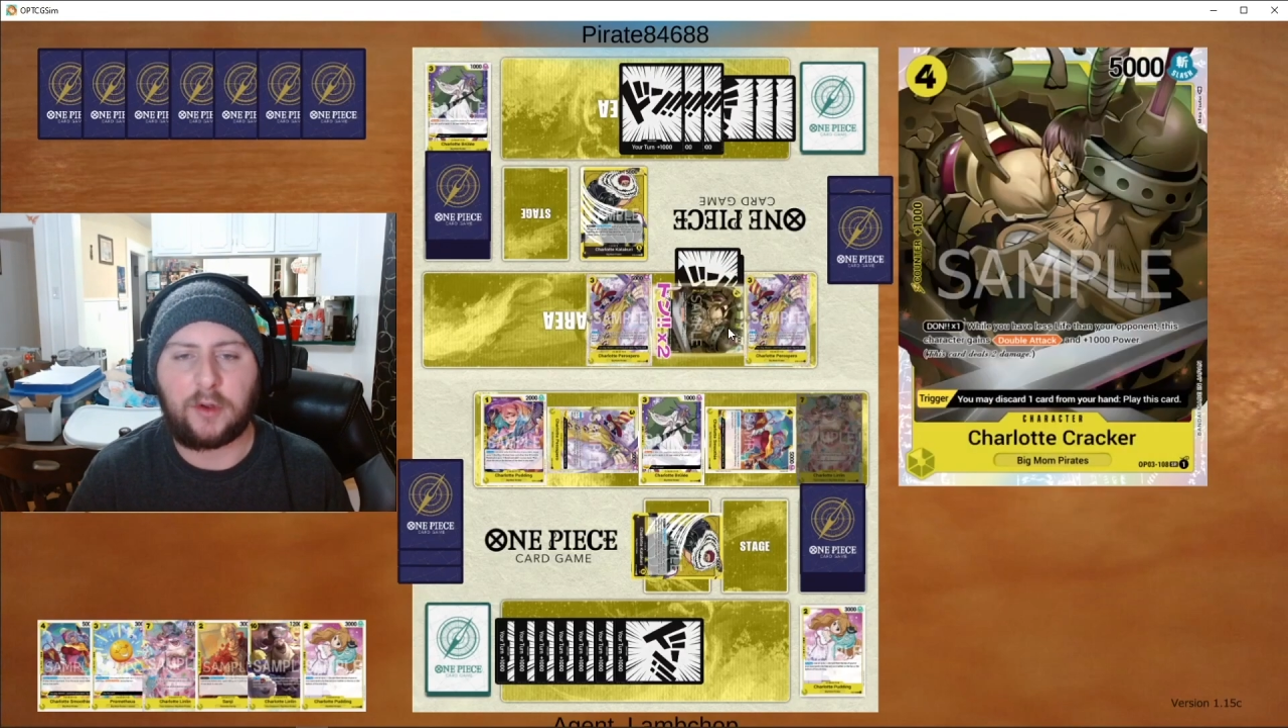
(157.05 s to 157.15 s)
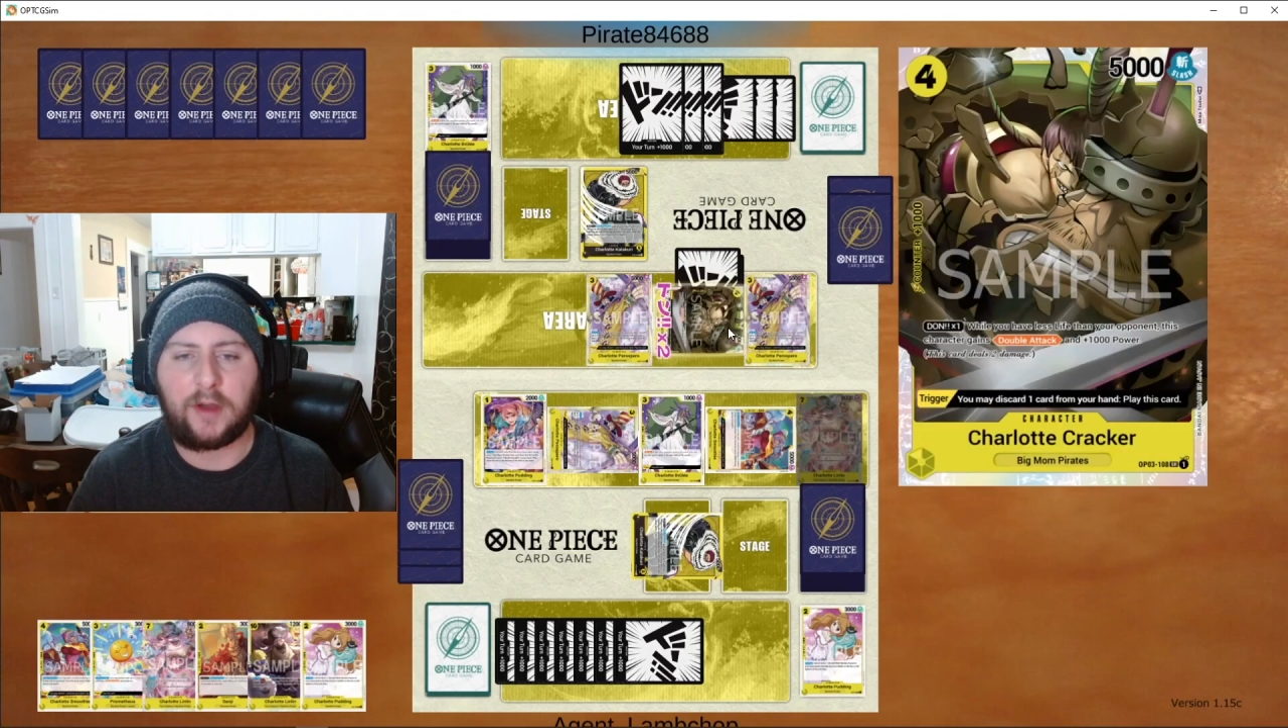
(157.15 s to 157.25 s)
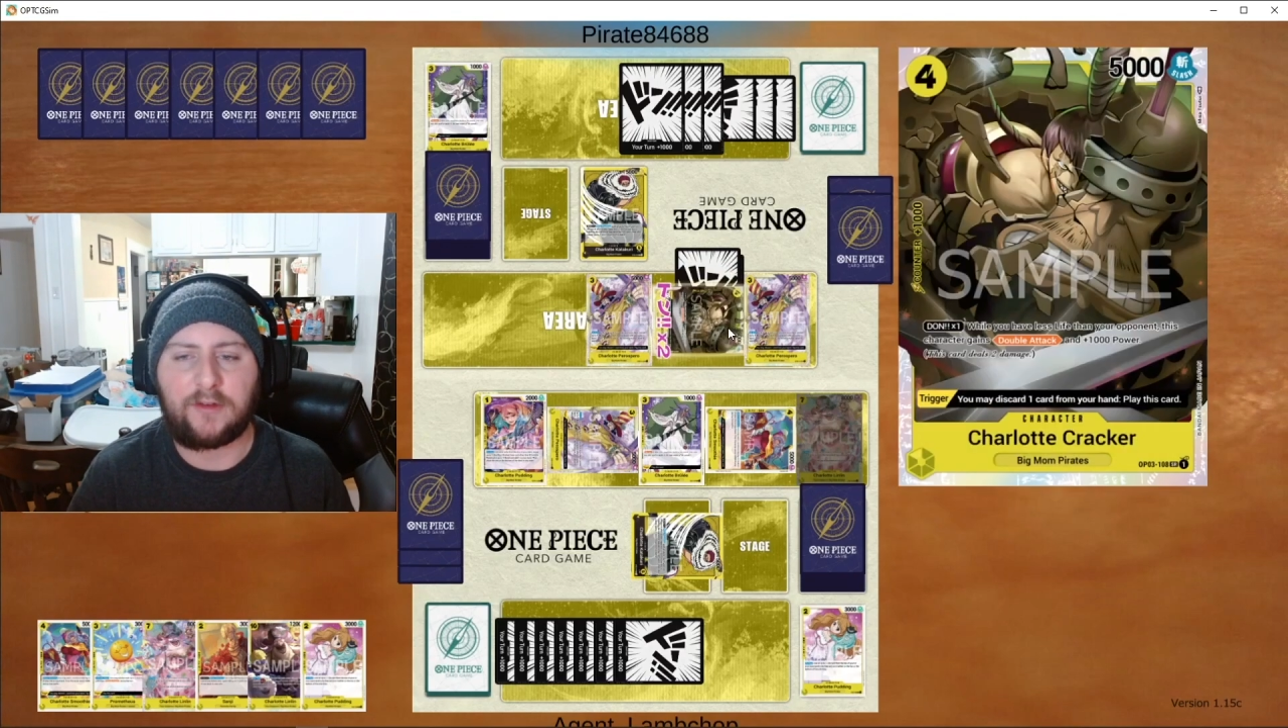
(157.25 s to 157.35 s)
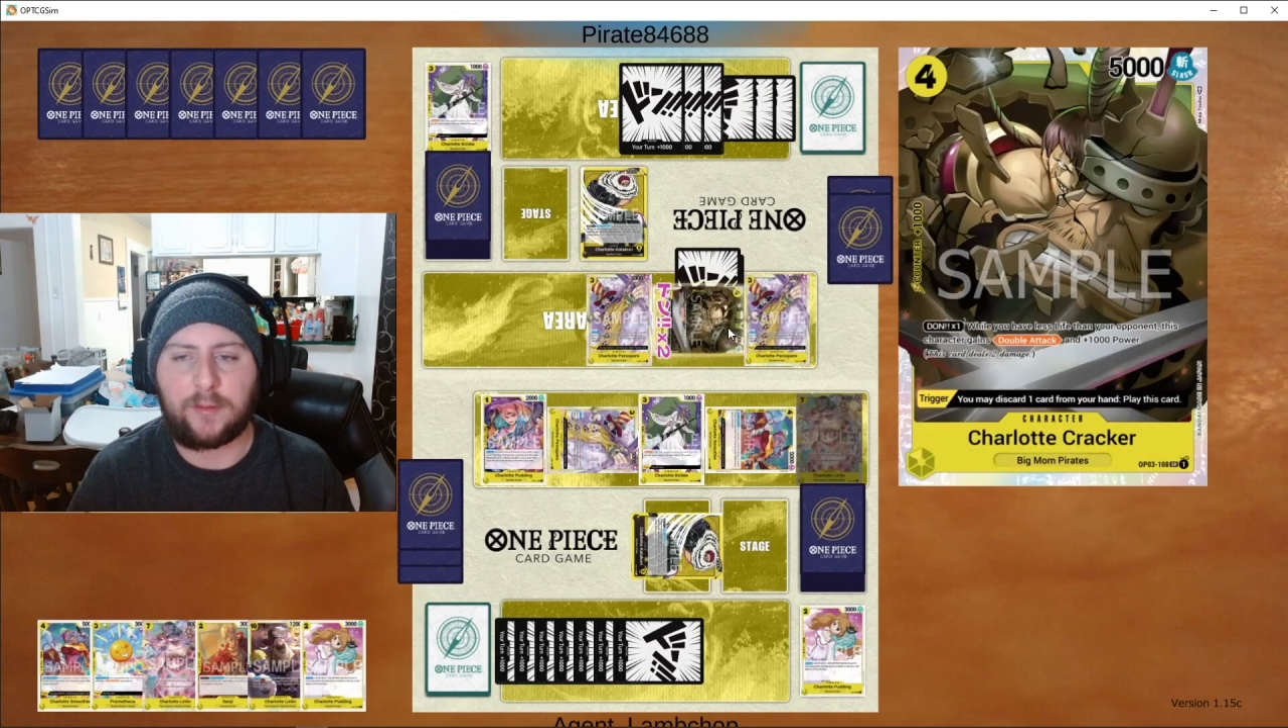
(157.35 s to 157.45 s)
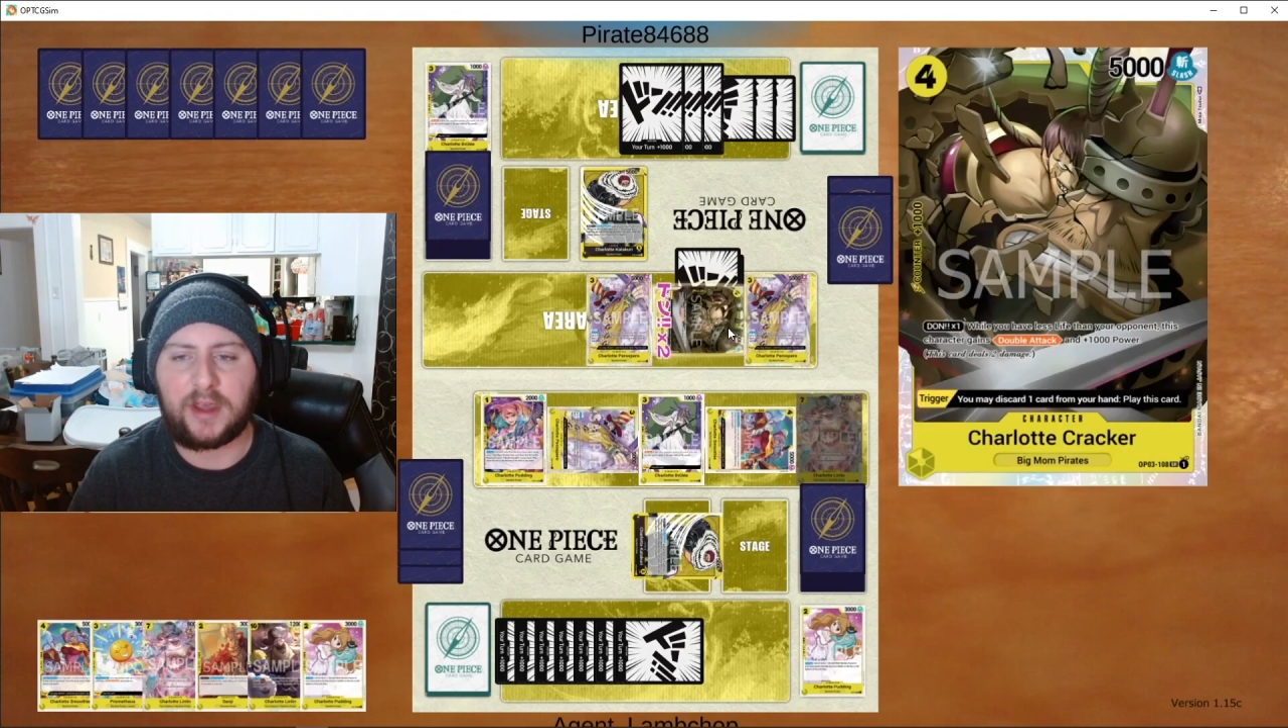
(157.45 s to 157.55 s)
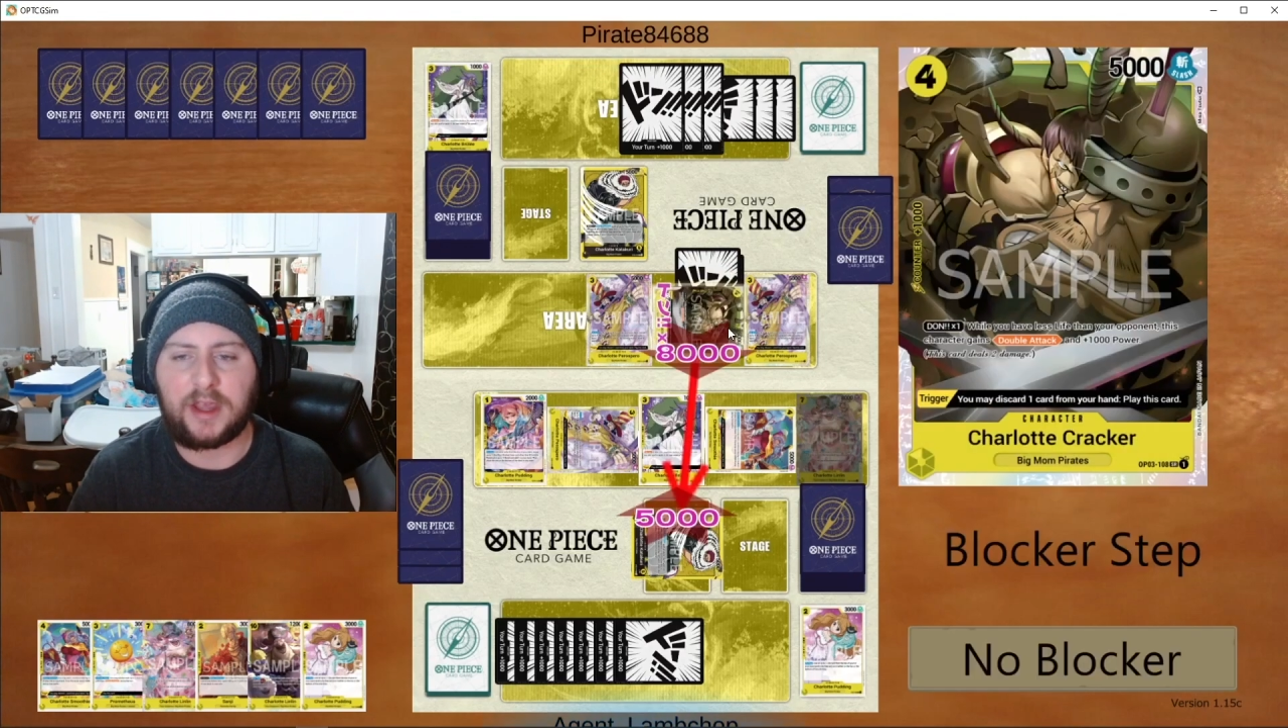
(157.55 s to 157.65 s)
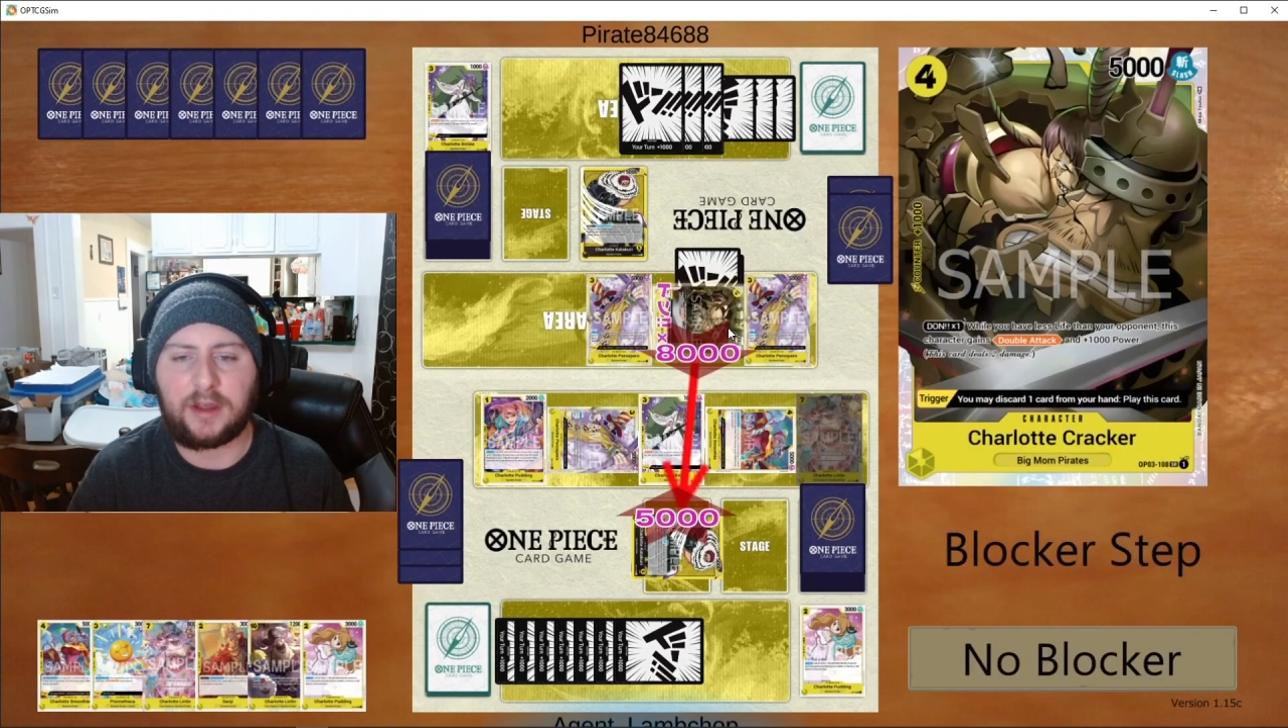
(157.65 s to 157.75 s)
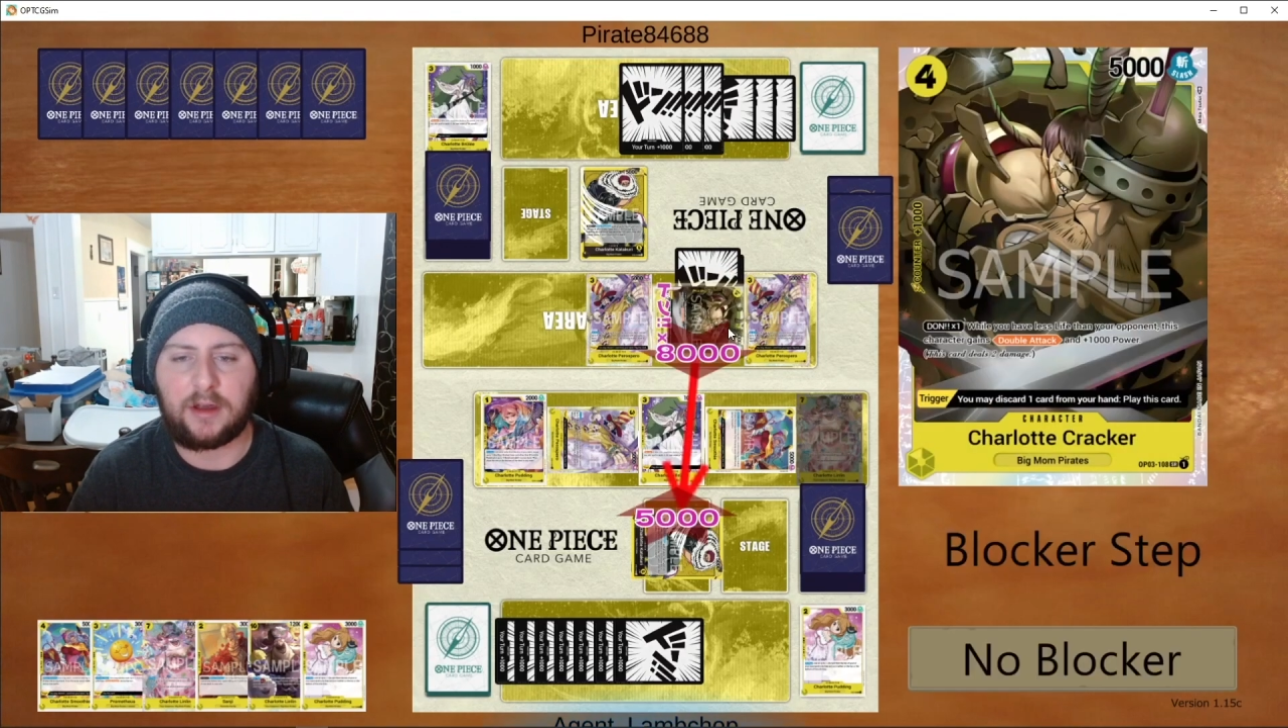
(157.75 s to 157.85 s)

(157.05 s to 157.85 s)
have to be